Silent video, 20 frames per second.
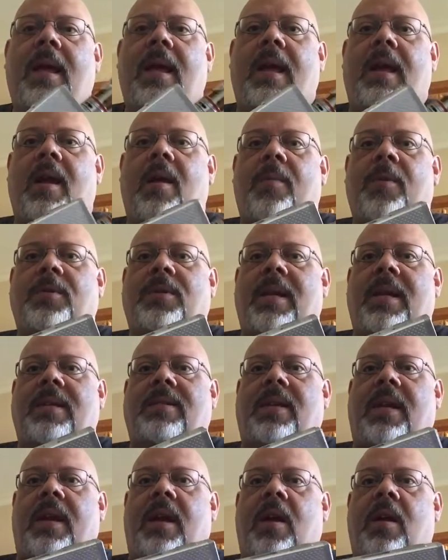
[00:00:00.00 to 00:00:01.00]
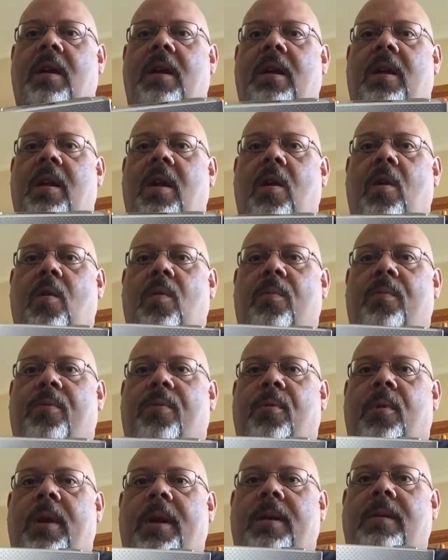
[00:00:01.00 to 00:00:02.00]
it almost has a honeycomb
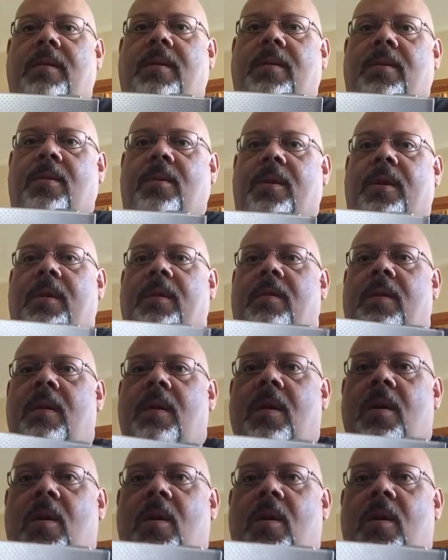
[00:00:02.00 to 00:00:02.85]
print to it,